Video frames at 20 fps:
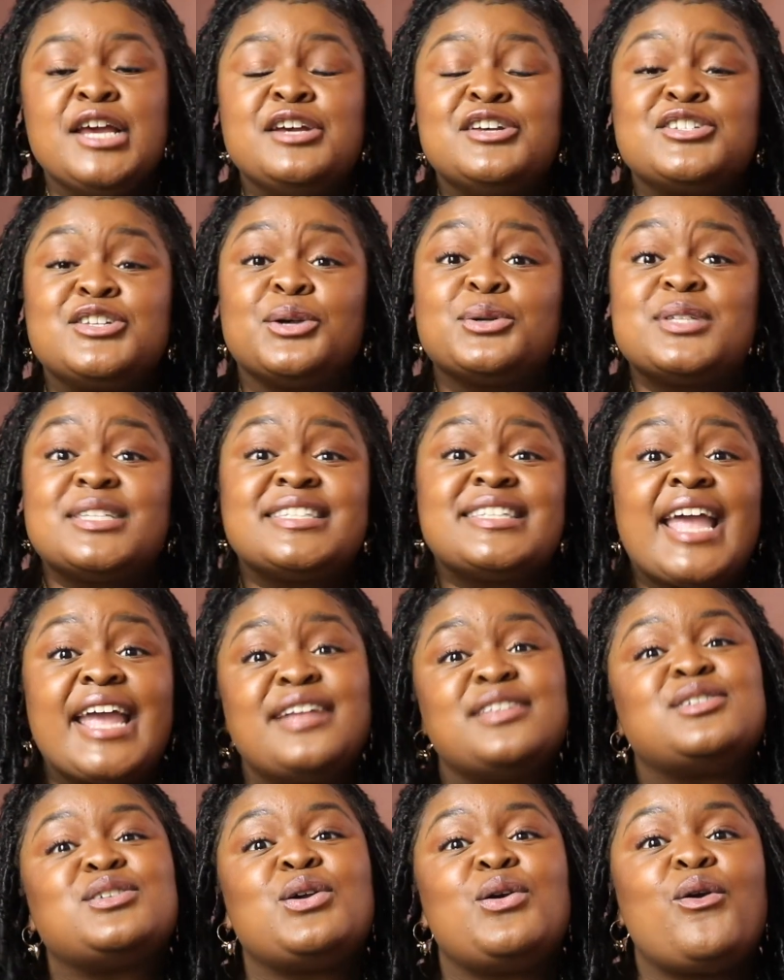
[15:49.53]
So
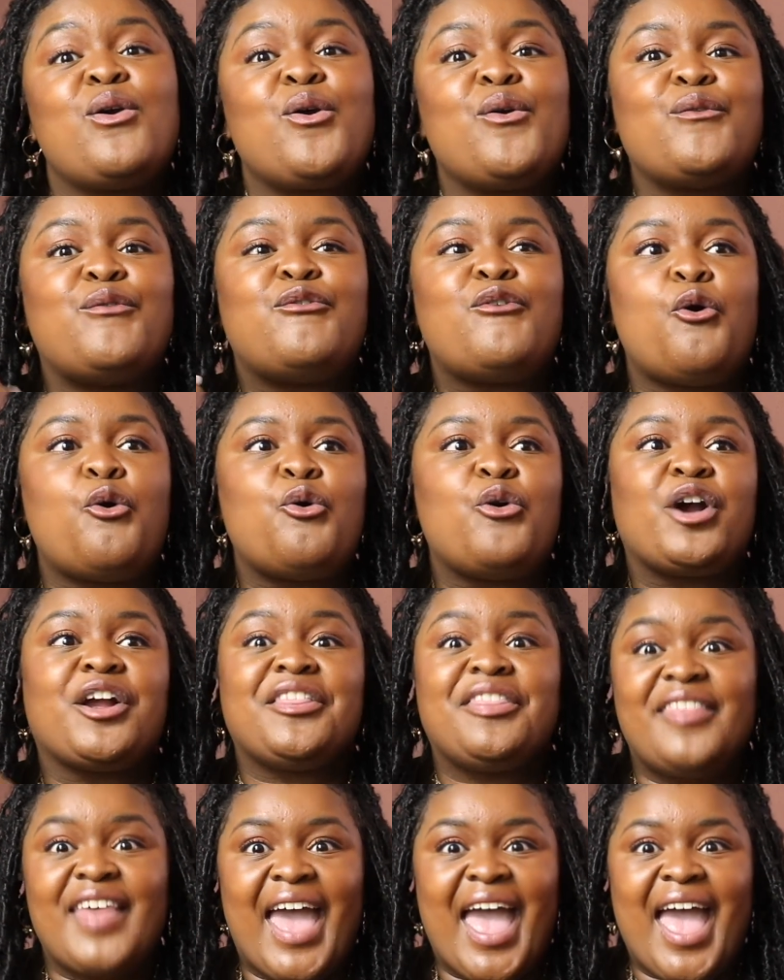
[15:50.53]
stay tuned for
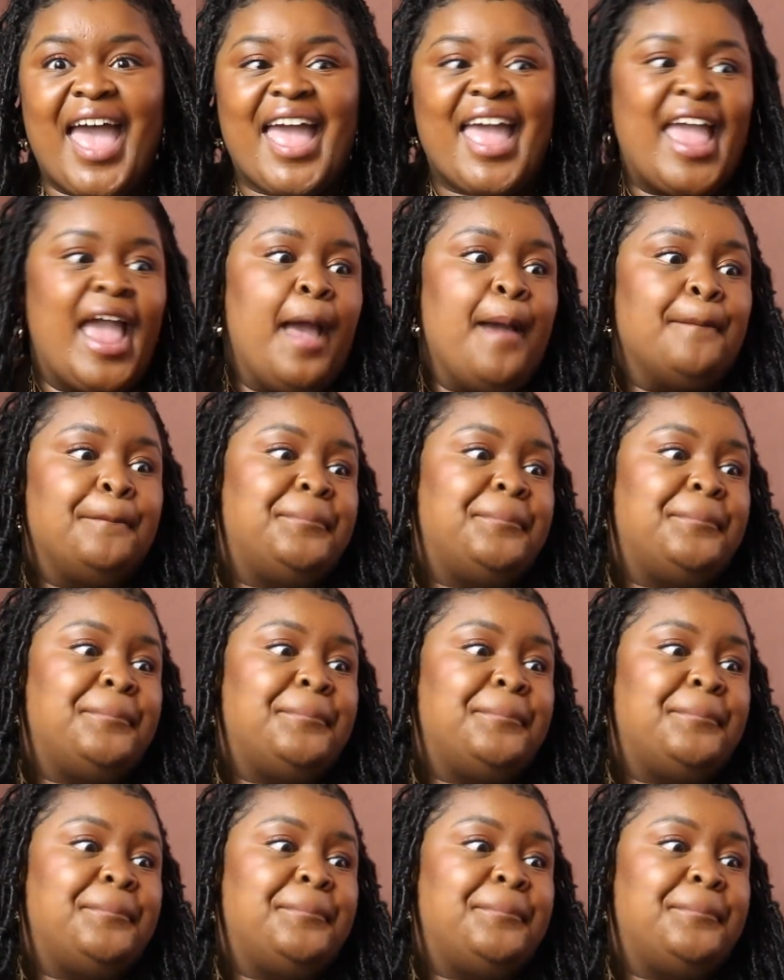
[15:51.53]
that.